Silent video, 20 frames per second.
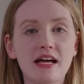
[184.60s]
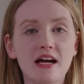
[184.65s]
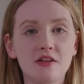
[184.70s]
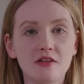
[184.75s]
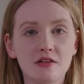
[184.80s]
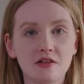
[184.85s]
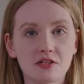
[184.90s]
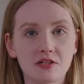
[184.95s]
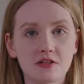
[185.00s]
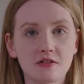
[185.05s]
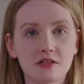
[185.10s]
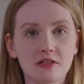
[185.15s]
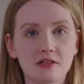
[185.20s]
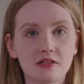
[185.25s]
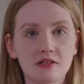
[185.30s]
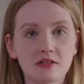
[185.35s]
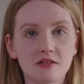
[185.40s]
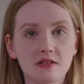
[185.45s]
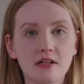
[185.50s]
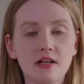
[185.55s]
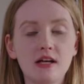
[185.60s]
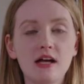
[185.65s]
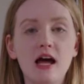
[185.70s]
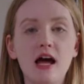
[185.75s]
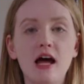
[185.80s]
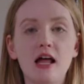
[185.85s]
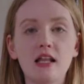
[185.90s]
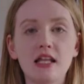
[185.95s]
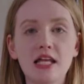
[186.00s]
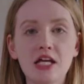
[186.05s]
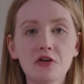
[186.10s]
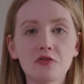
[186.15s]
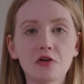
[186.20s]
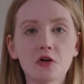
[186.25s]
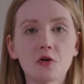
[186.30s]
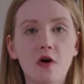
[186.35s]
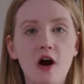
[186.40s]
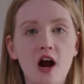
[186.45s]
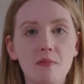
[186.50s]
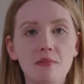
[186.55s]
health insurance, a legal
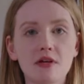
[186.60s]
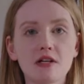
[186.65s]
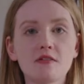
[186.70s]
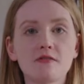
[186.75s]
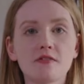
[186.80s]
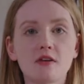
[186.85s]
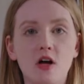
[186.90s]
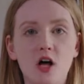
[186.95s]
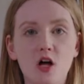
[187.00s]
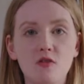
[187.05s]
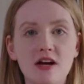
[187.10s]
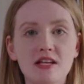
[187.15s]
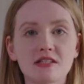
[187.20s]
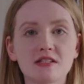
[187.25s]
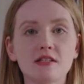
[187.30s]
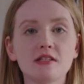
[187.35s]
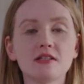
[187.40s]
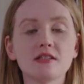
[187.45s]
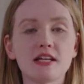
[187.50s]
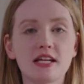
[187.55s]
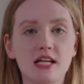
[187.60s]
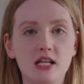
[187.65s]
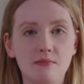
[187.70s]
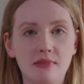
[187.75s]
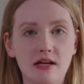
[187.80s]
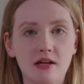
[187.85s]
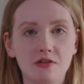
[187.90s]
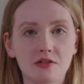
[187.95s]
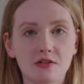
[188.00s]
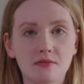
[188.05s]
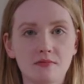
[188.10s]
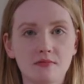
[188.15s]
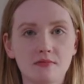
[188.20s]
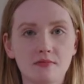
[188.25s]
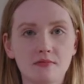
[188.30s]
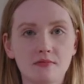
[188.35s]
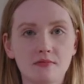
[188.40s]
requirement for all residents in Belgium.